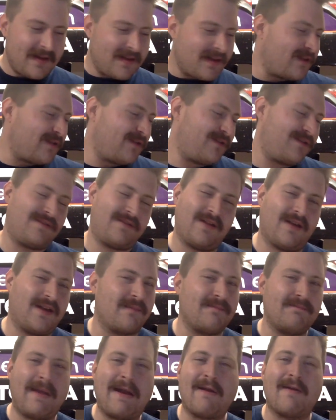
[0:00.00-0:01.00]
It's just like
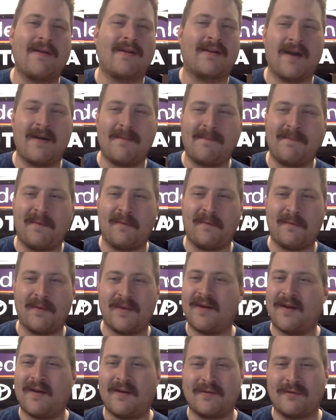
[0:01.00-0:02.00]
a married couple with
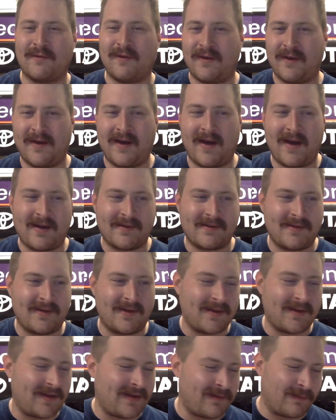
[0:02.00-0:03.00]
an Australian
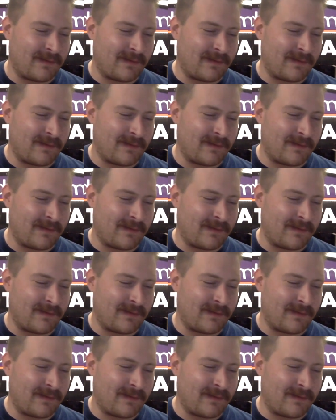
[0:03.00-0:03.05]
accent.